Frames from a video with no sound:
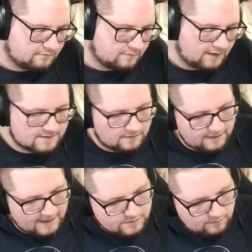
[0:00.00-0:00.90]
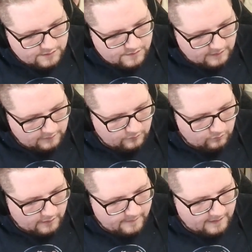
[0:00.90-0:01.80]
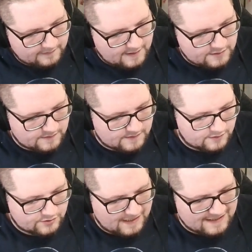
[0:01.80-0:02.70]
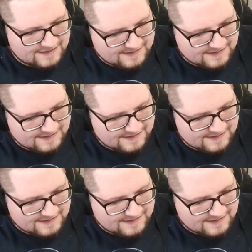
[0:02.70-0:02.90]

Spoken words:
That's their last one, so I don't have to worry about attaching this energy. That's a